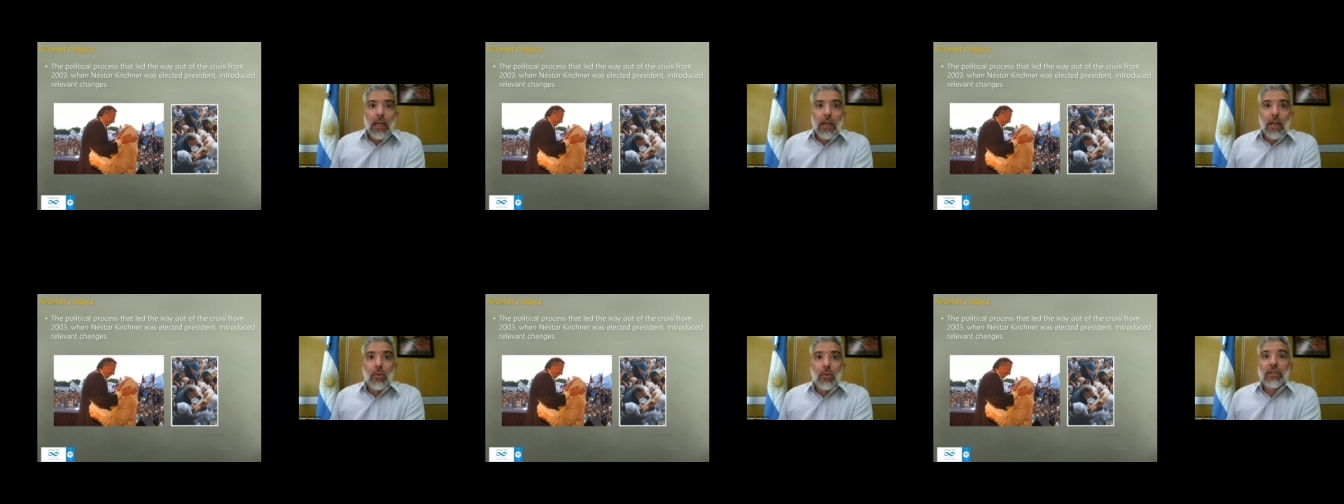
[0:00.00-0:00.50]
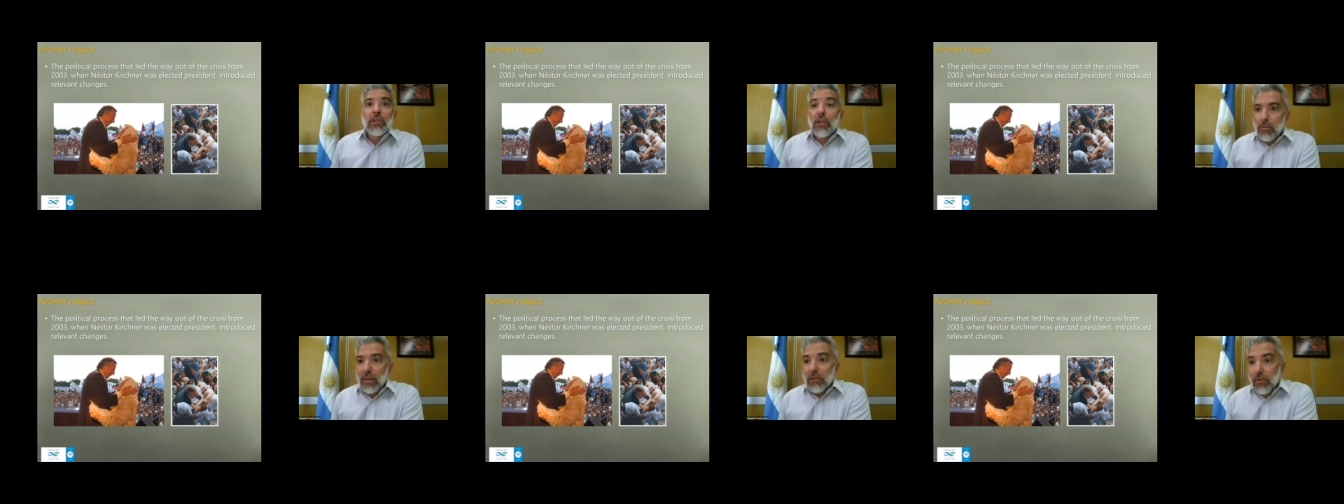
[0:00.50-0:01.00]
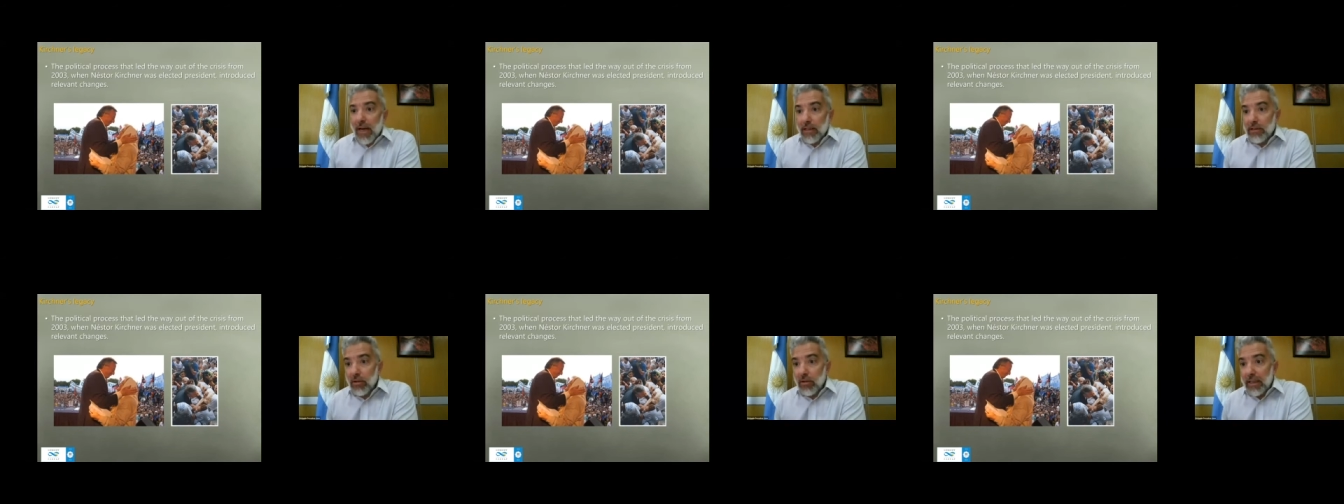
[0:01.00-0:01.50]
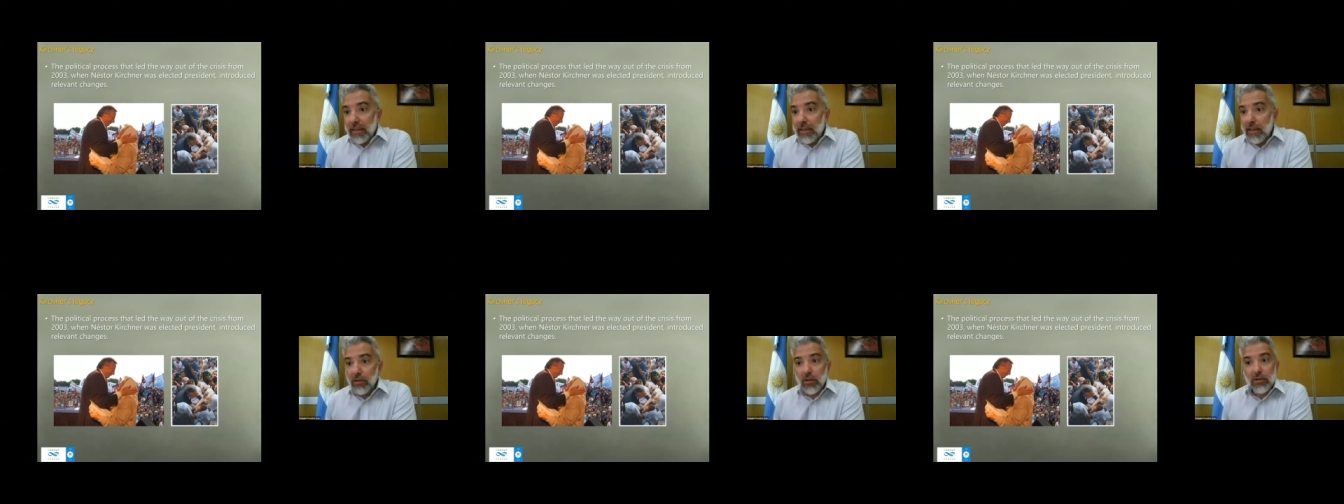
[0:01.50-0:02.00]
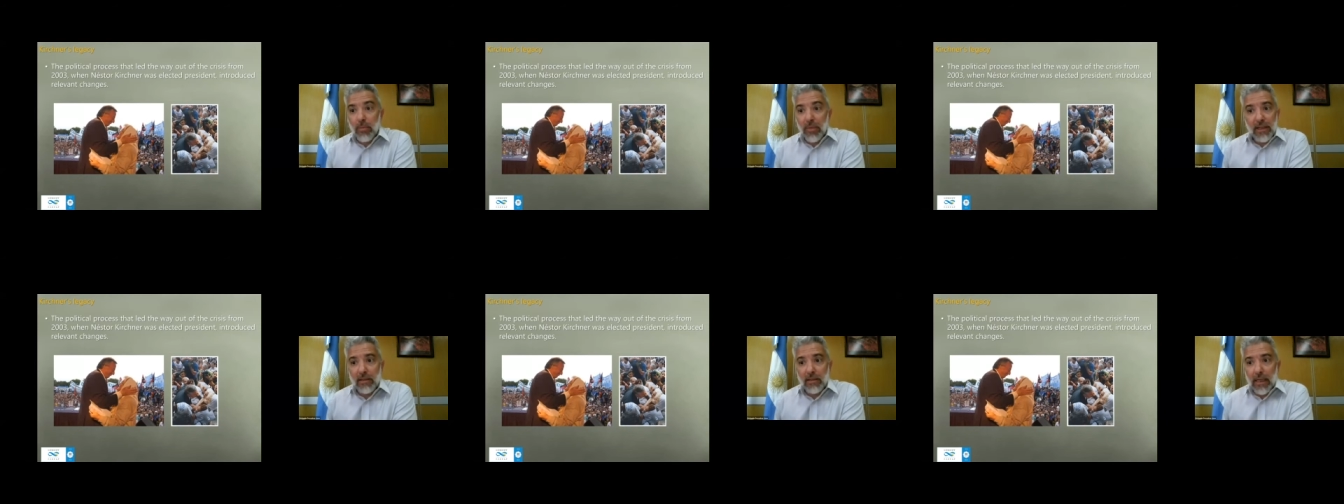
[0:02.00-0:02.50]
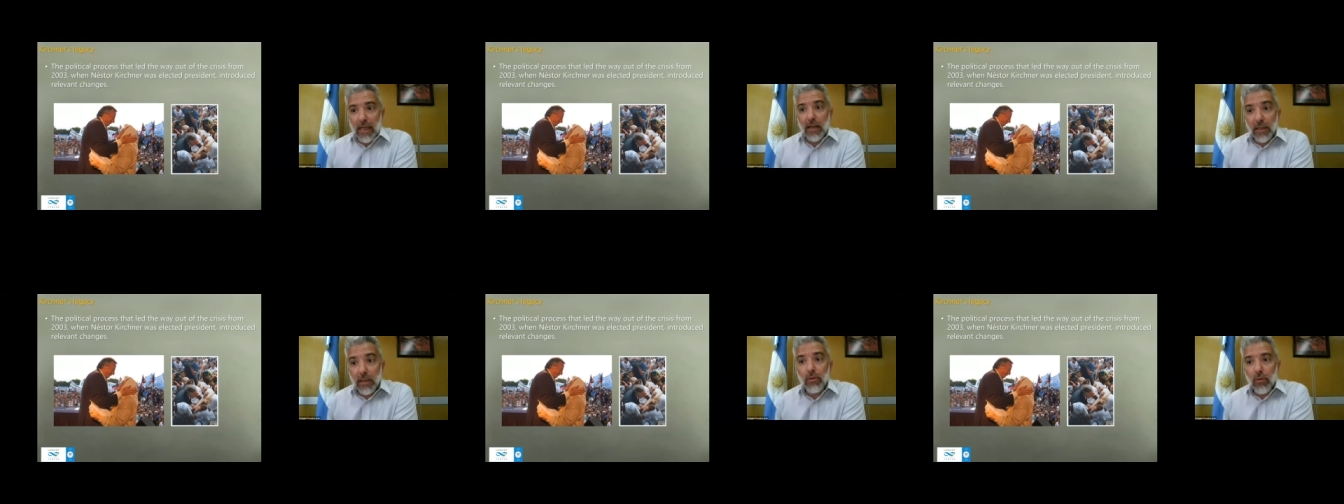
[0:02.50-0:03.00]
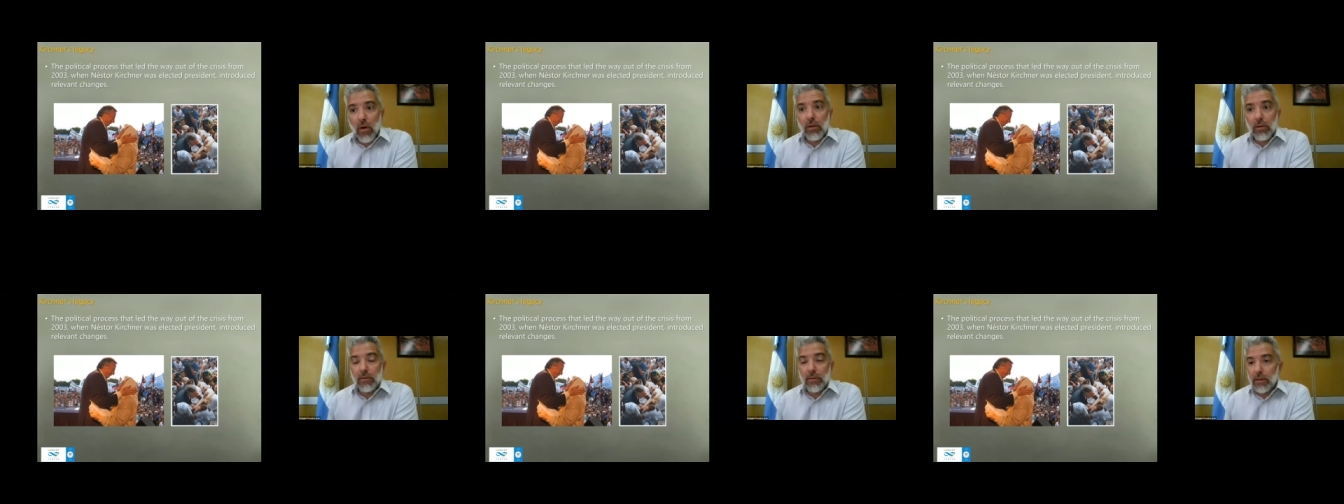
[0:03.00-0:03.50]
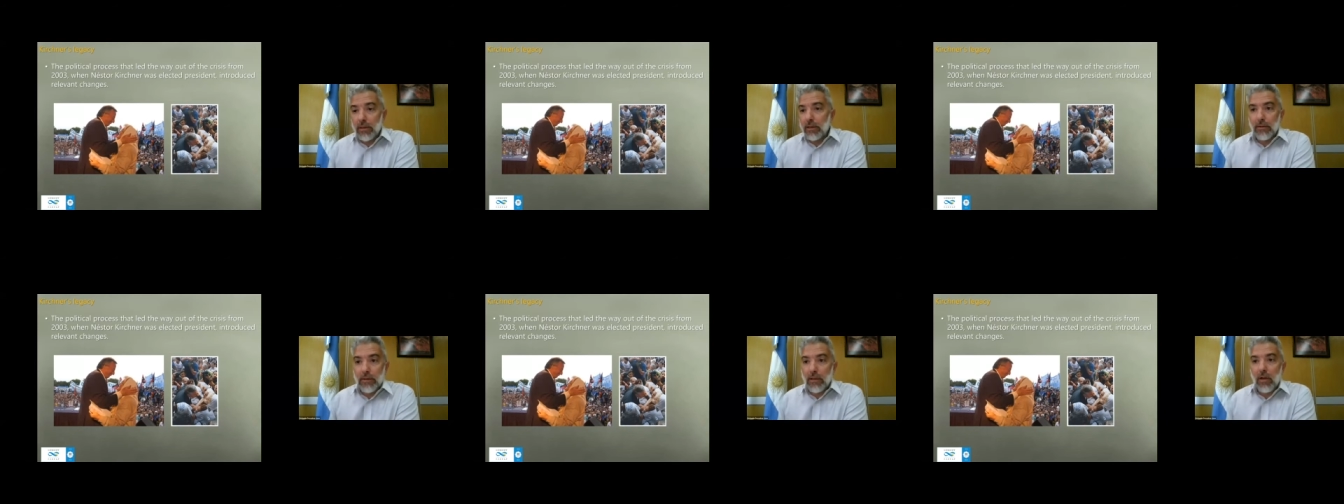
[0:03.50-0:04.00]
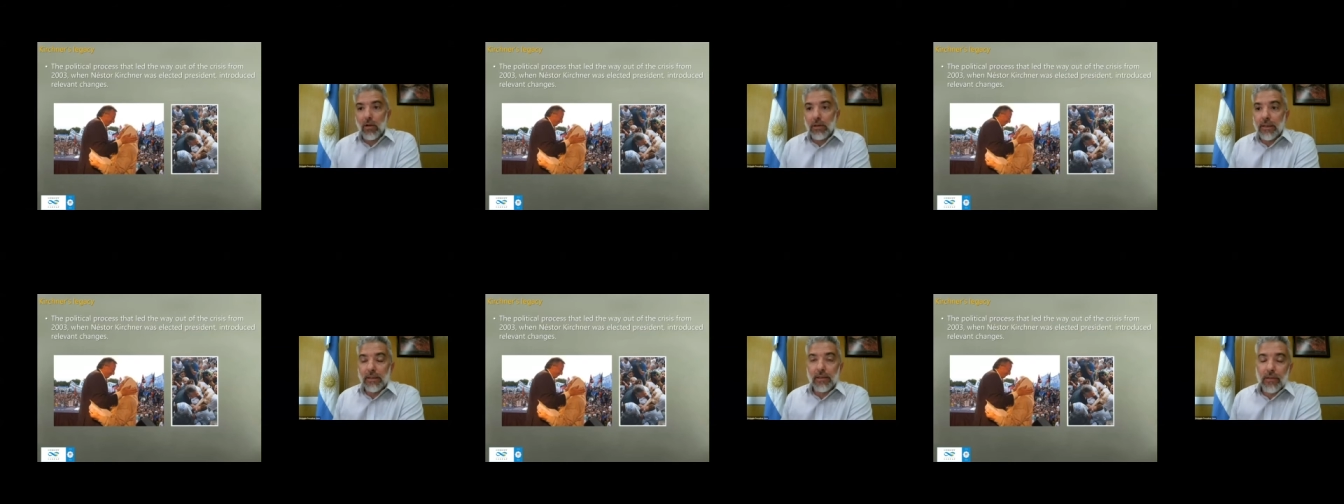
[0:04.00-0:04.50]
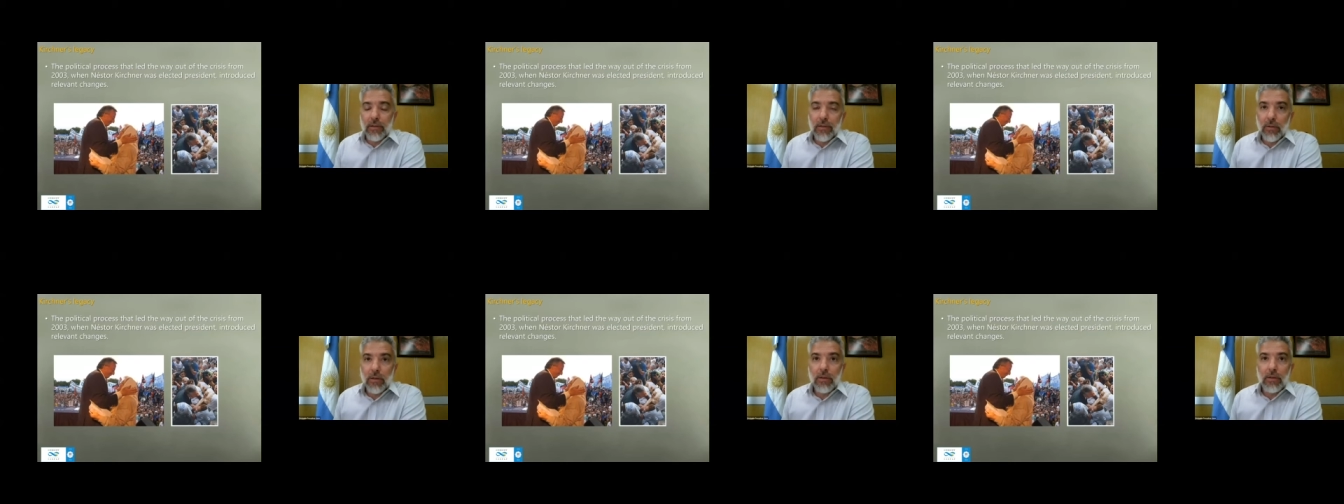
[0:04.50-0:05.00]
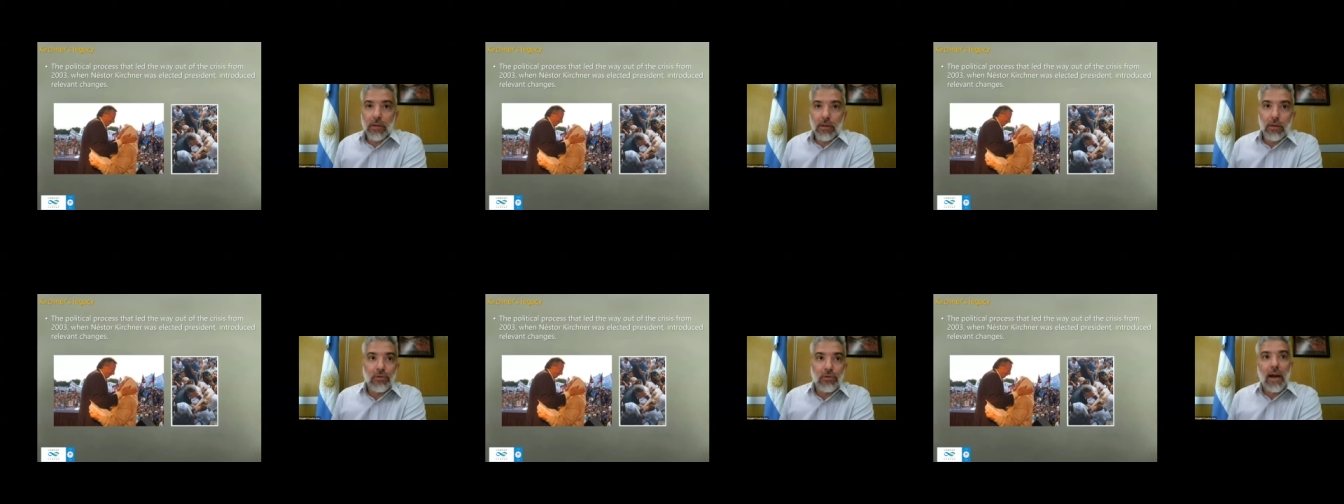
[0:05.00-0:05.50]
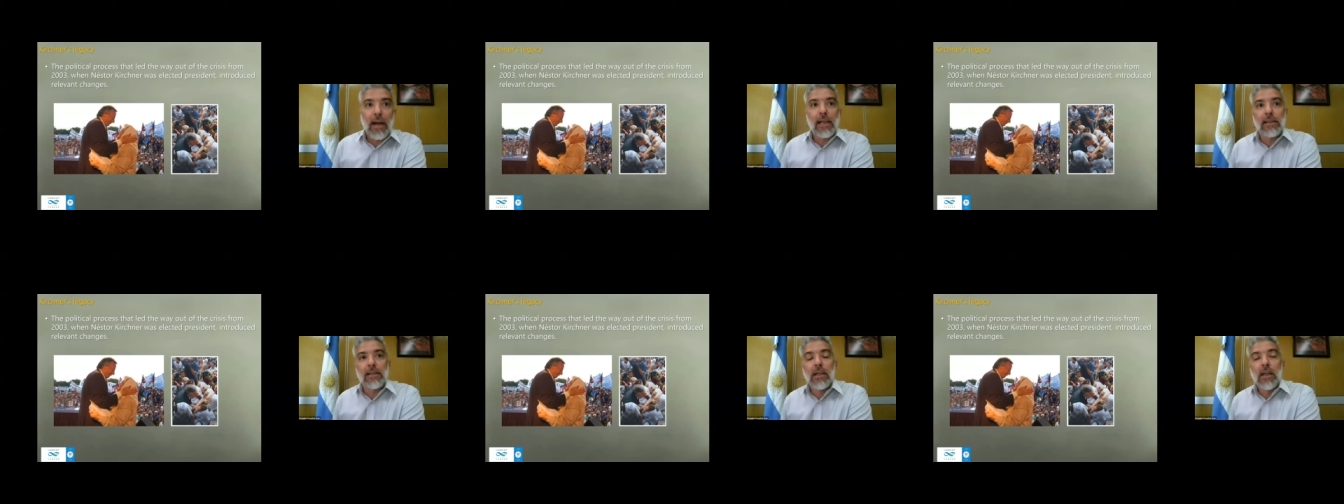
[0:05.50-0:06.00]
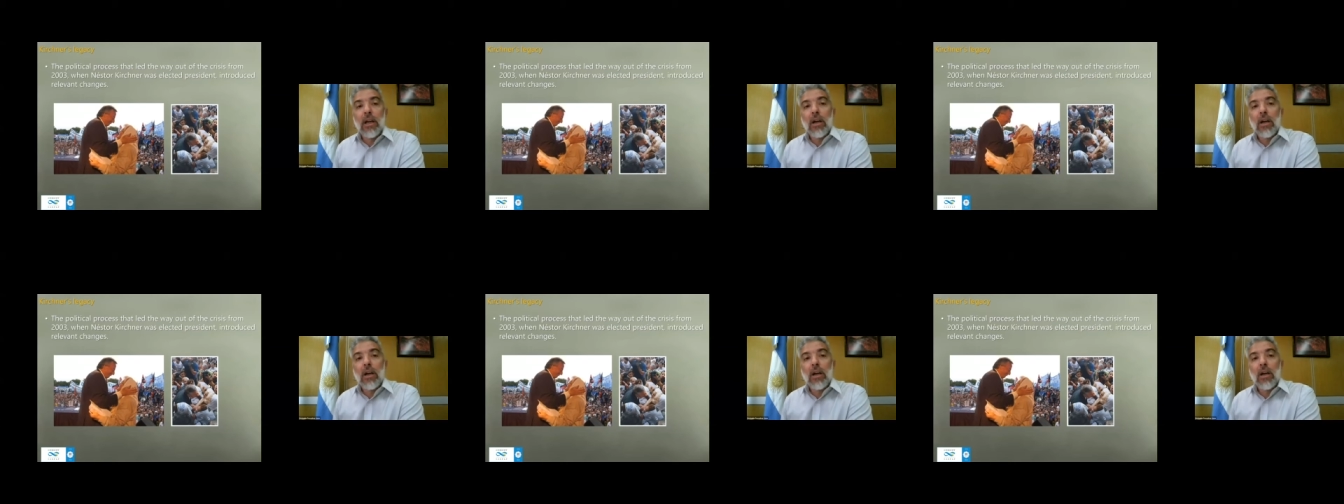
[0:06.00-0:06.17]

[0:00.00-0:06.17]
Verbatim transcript: uh, with human rights organizations playing a key role in all these new trials.